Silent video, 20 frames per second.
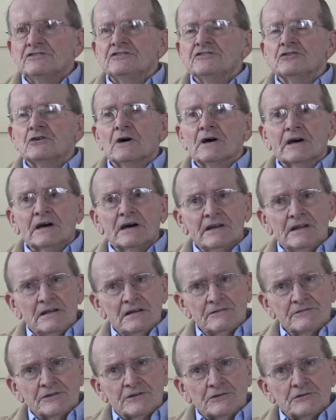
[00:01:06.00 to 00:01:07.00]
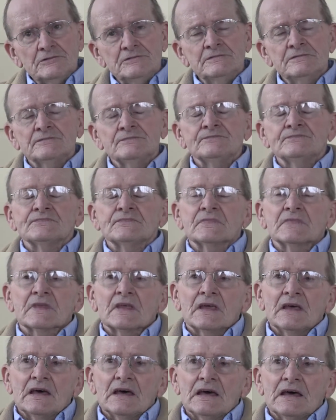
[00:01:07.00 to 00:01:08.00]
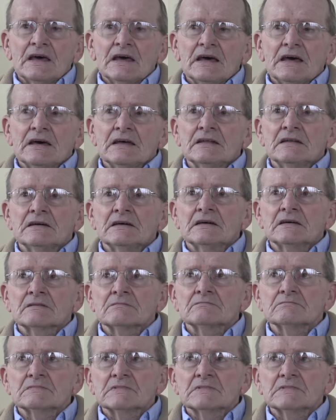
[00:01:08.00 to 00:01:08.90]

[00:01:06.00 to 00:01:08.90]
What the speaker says: and so I got interviewed. And a